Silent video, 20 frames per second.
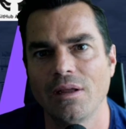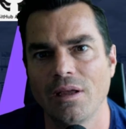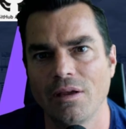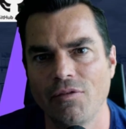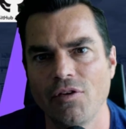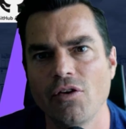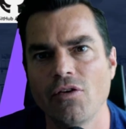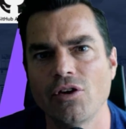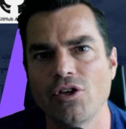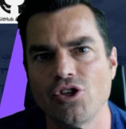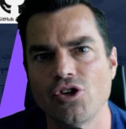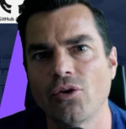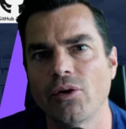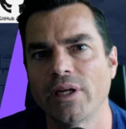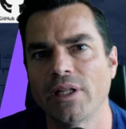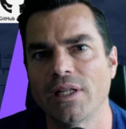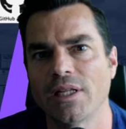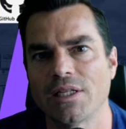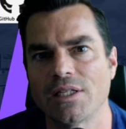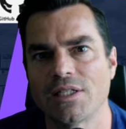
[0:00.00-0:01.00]
if you're
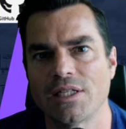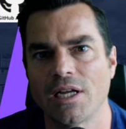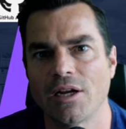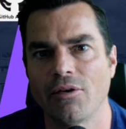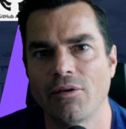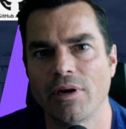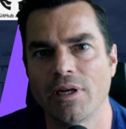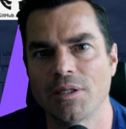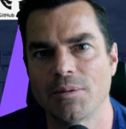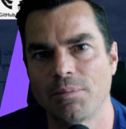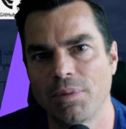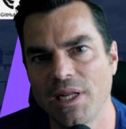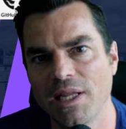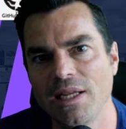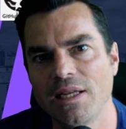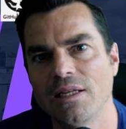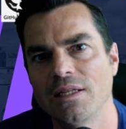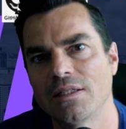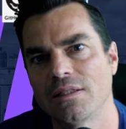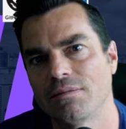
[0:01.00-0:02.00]
enjoying this series,
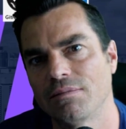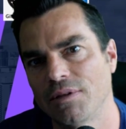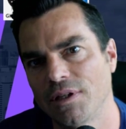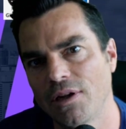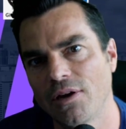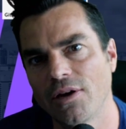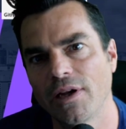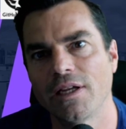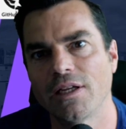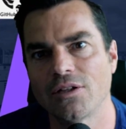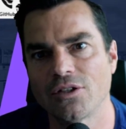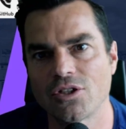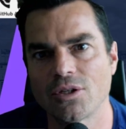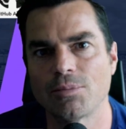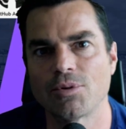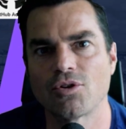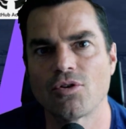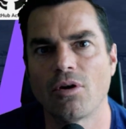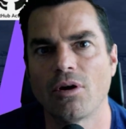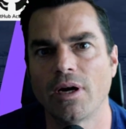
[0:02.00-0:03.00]
please like and
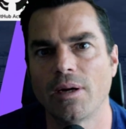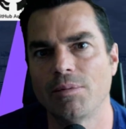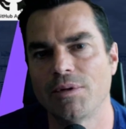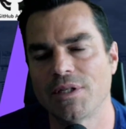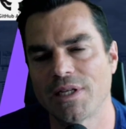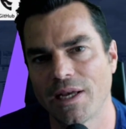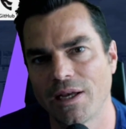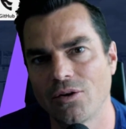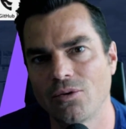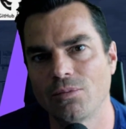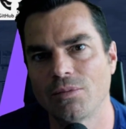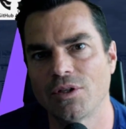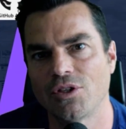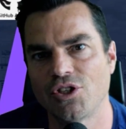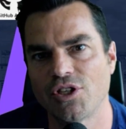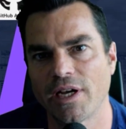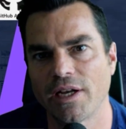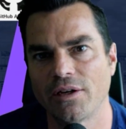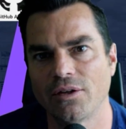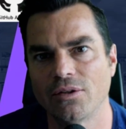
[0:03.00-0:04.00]
subscribe to help the
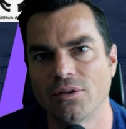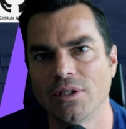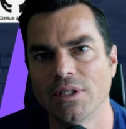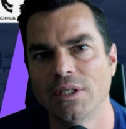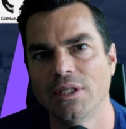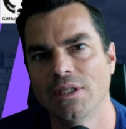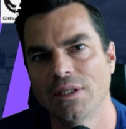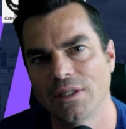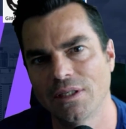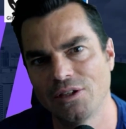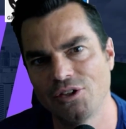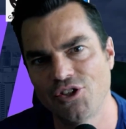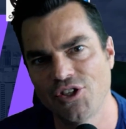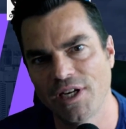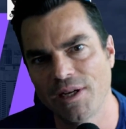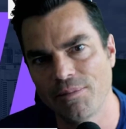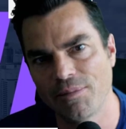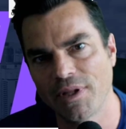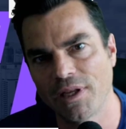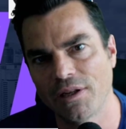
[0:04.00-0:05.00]
channel, and
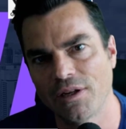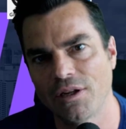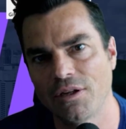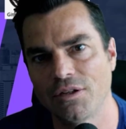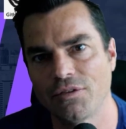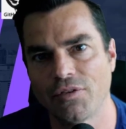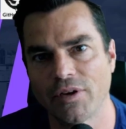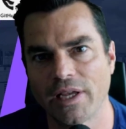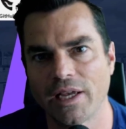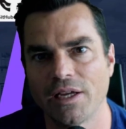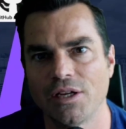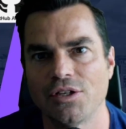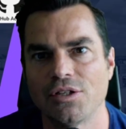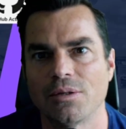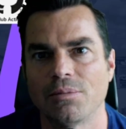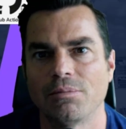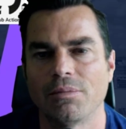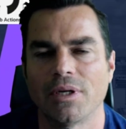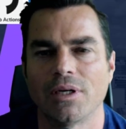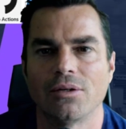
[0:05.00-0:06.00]
jam that
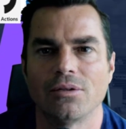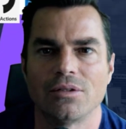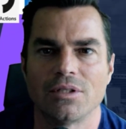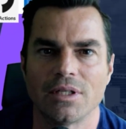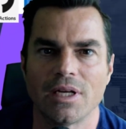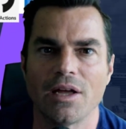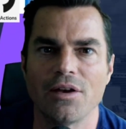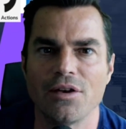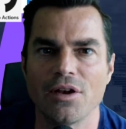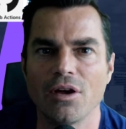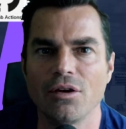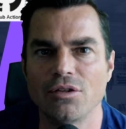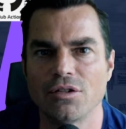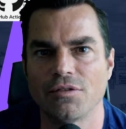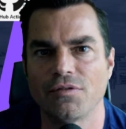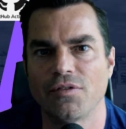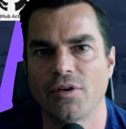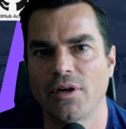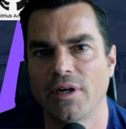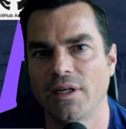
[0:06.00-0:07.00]
notification bell to get
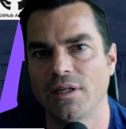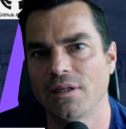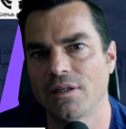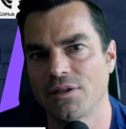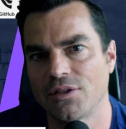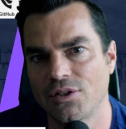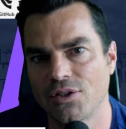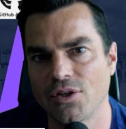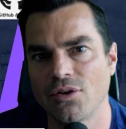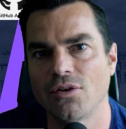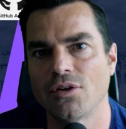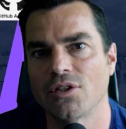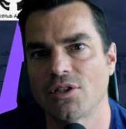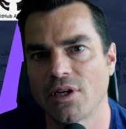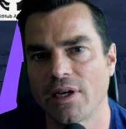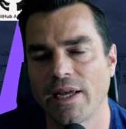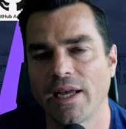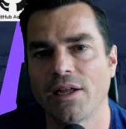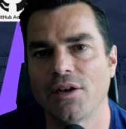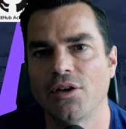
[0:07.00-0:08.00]
notified as soon as
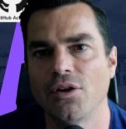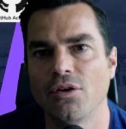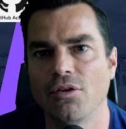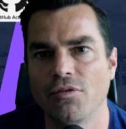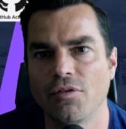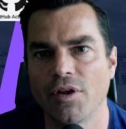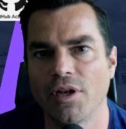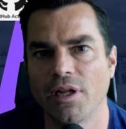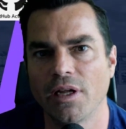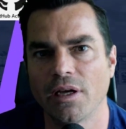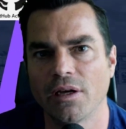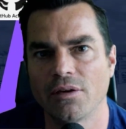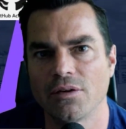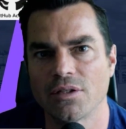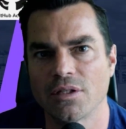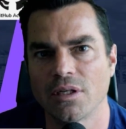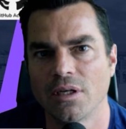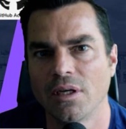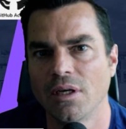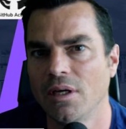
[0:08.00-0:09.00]
I add new
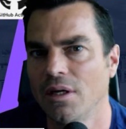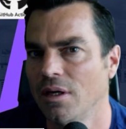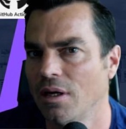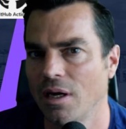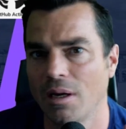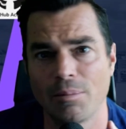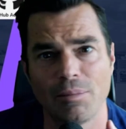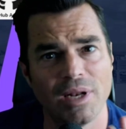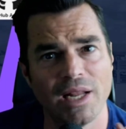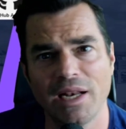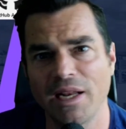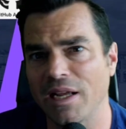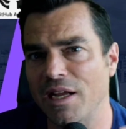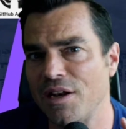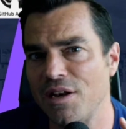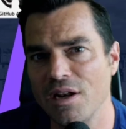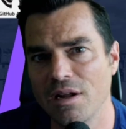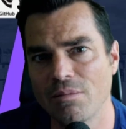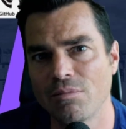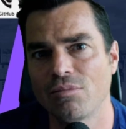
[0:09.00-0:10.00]
videos. I'm planning a
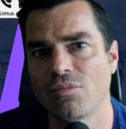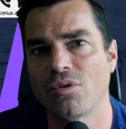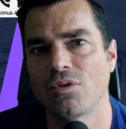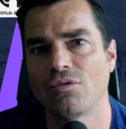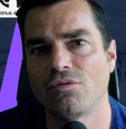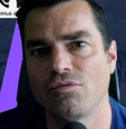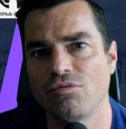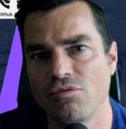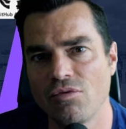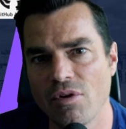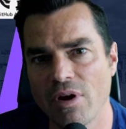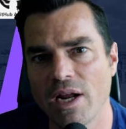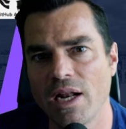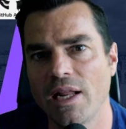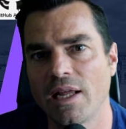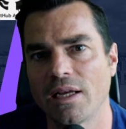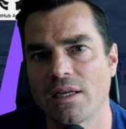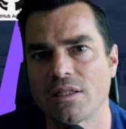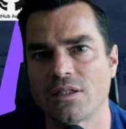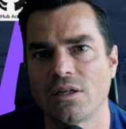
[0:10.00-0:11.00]
number of
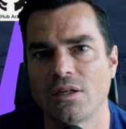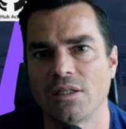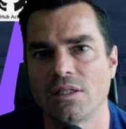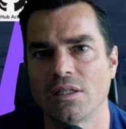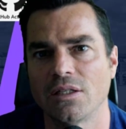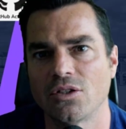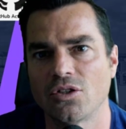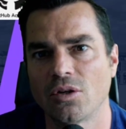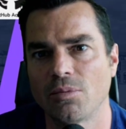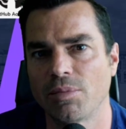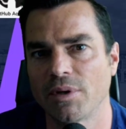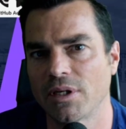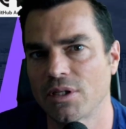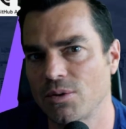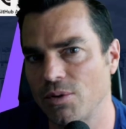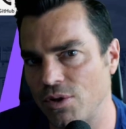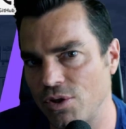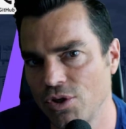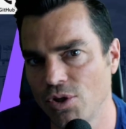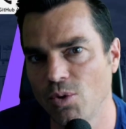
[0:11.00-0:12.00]
really exciting topics
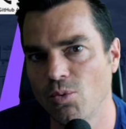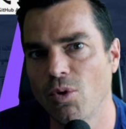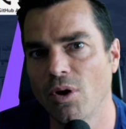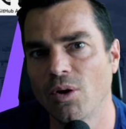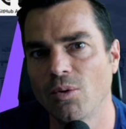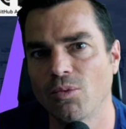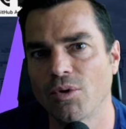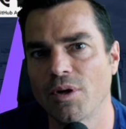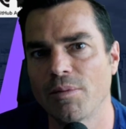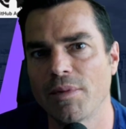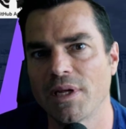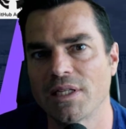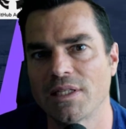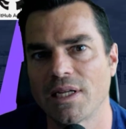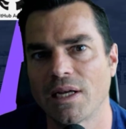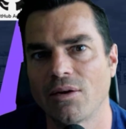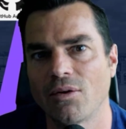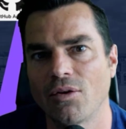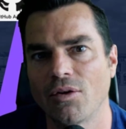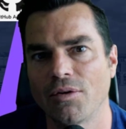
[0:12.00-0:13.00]
which you won't want to miss
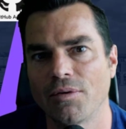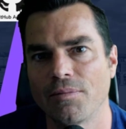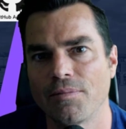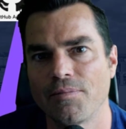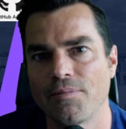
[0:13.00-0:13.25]
out on.